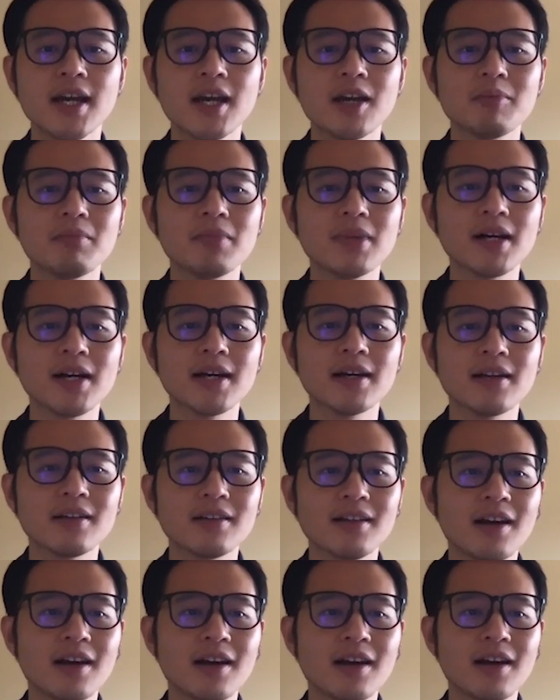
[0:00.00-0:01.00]
But a
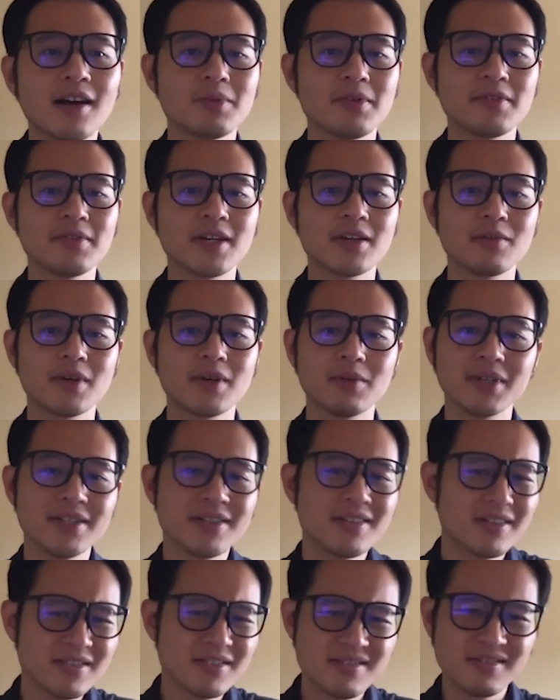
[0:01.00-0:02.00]
lot of people think,
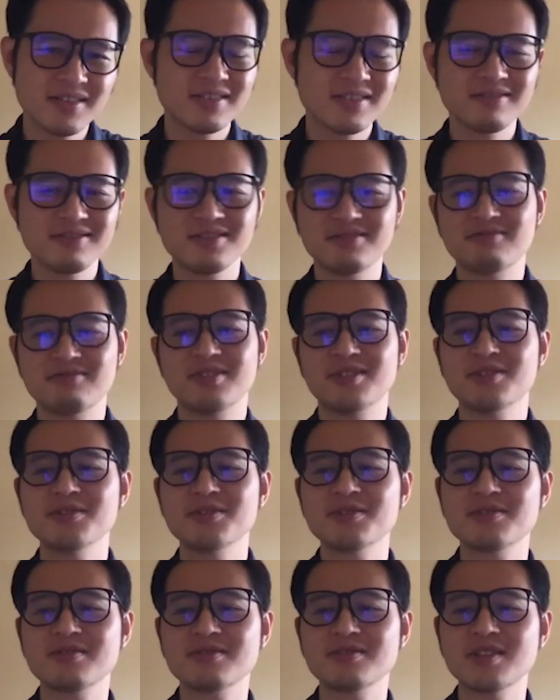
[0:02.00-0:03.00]
well,
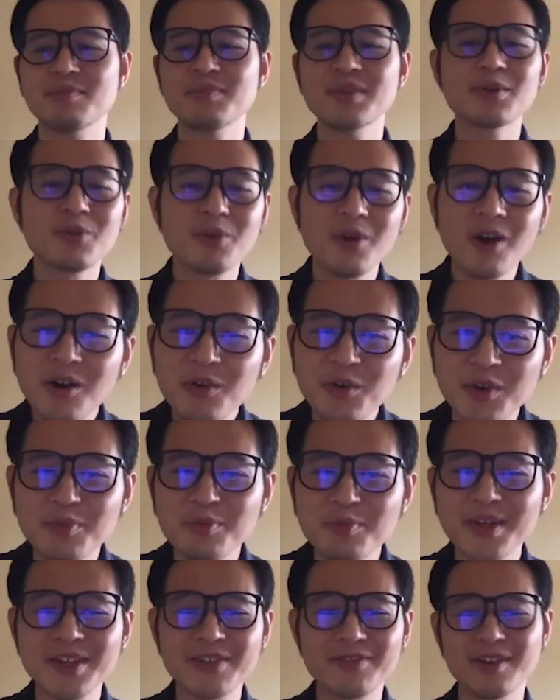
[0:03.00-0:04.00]
there's something wrong with
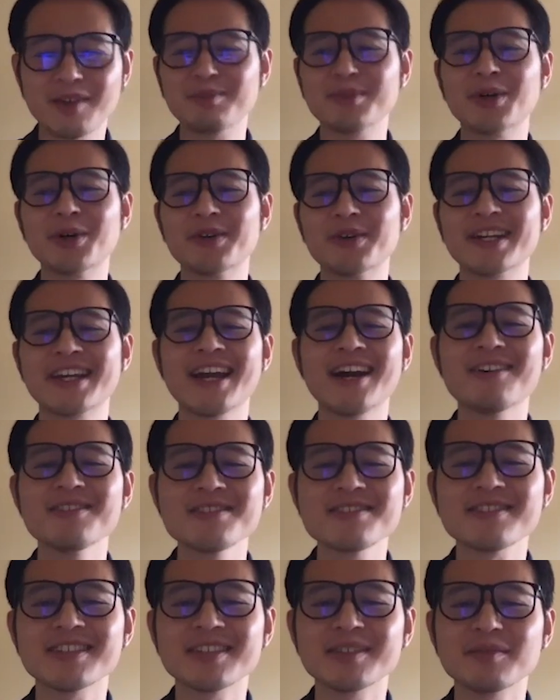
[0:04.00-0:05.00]
me if I'm going to
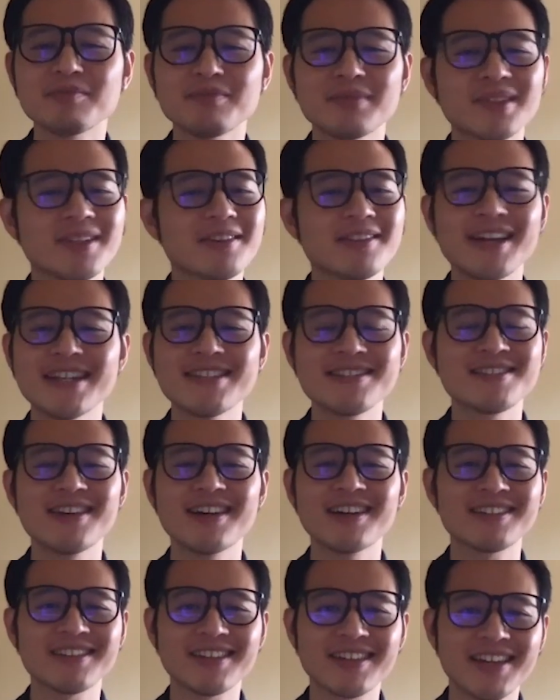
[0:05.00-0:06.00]
counseling. No, that's
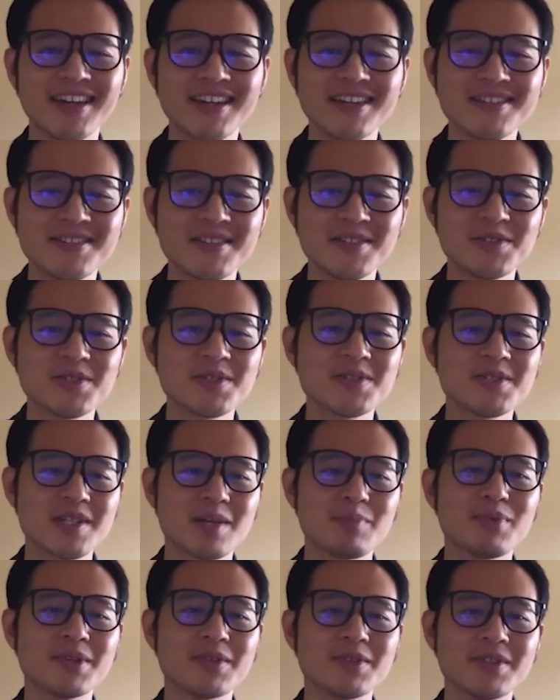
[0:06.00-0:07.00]
not the case. It's just
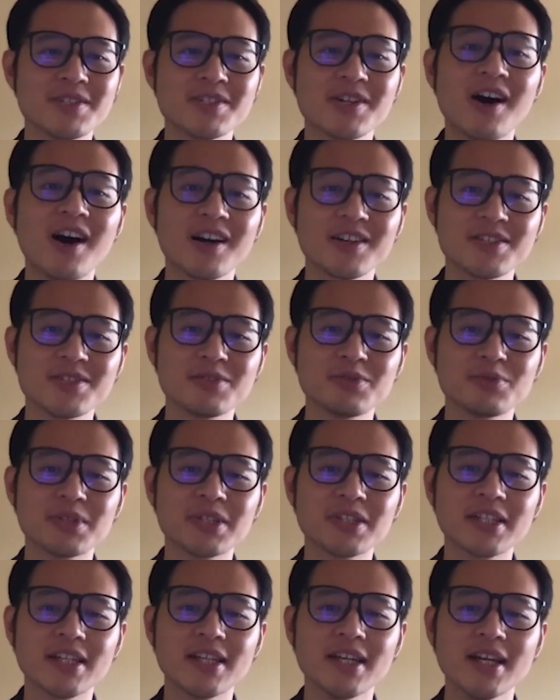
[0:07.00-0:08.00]
someone to talk to,
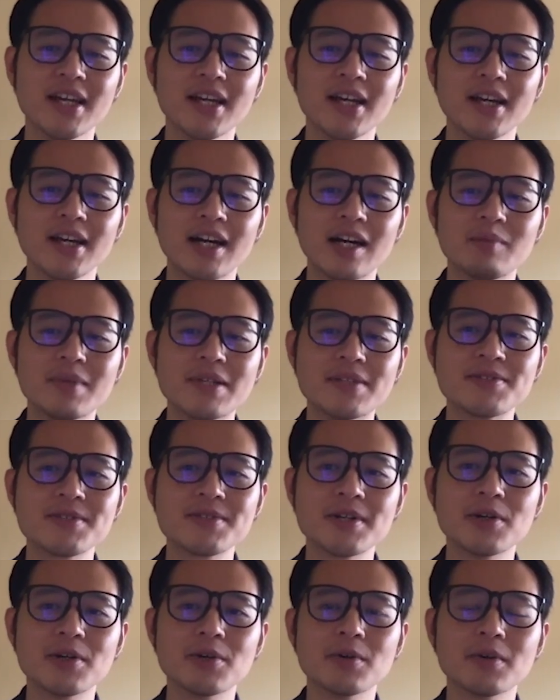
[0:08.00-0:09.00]
really. A
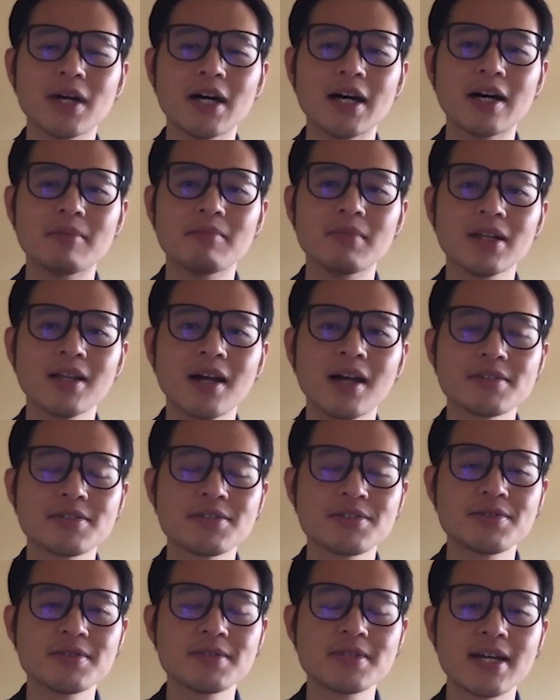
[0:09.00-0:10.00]
lot of
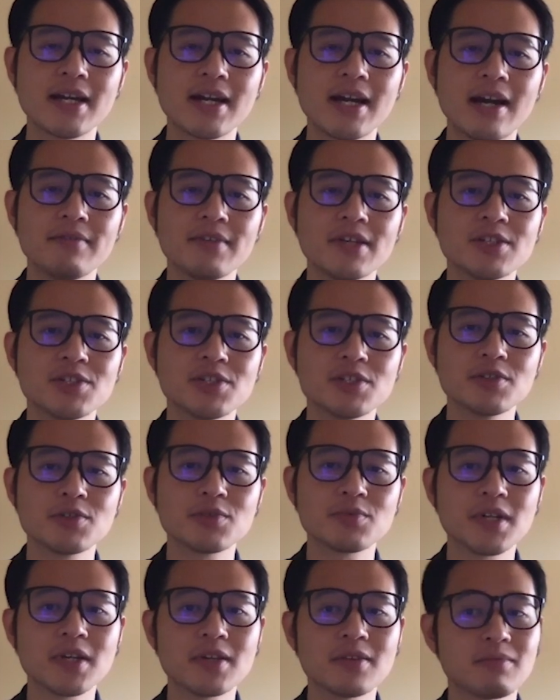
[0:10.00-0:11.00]
students that have
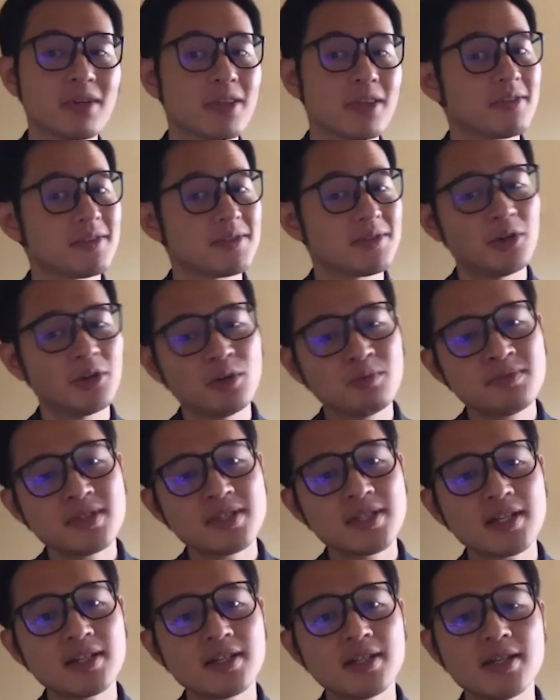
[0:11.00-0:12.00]
issues with whether it's
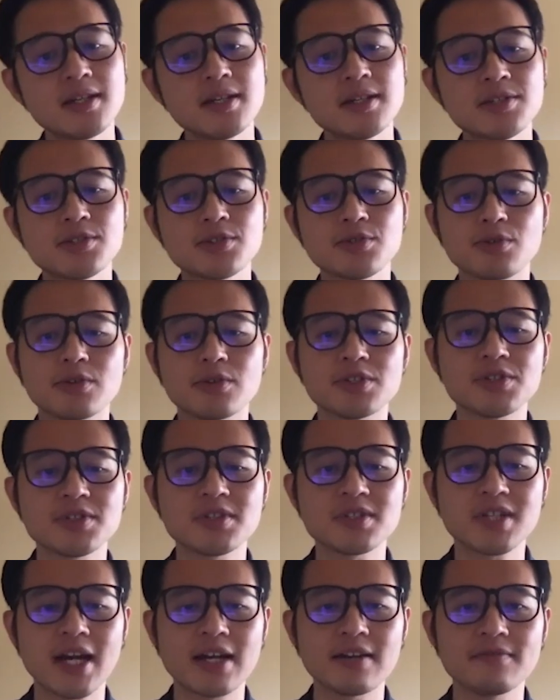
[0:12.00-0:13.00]
homesickness or
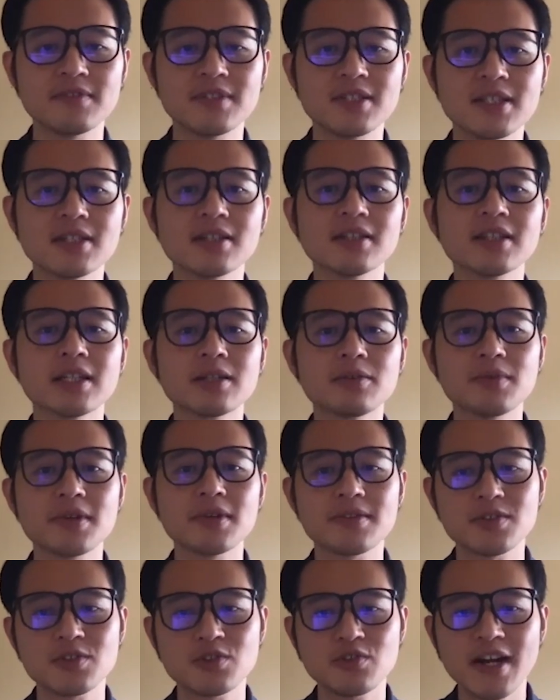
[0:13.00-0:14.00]
just kind of dealing
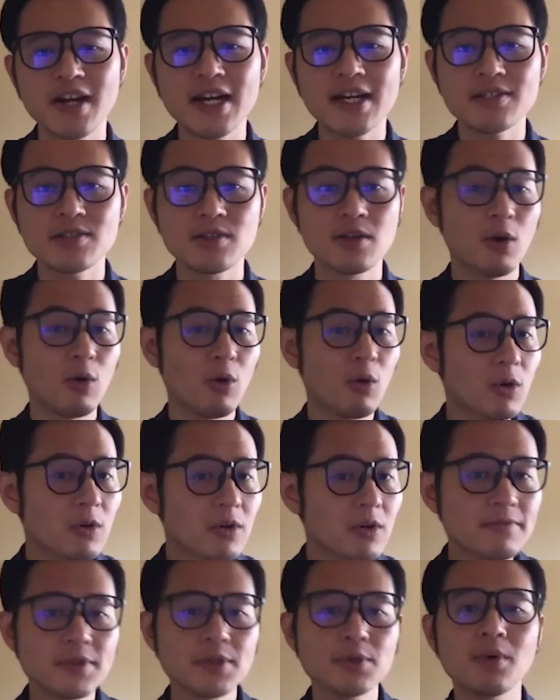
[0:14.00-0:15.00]
with stress,
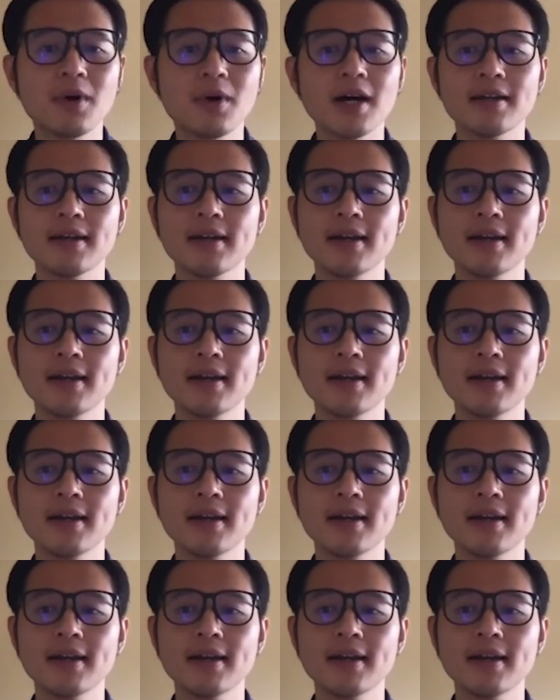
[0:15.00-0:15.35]
or if you want